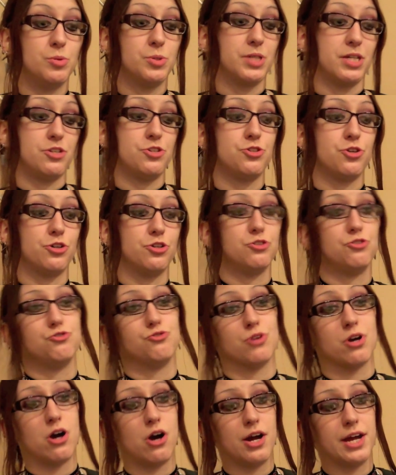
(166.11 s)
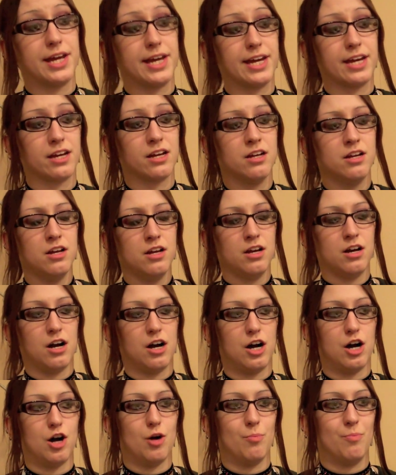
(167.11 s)
Was I started drawing,
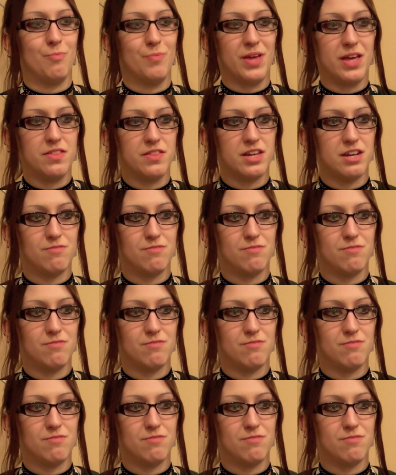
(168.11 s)
and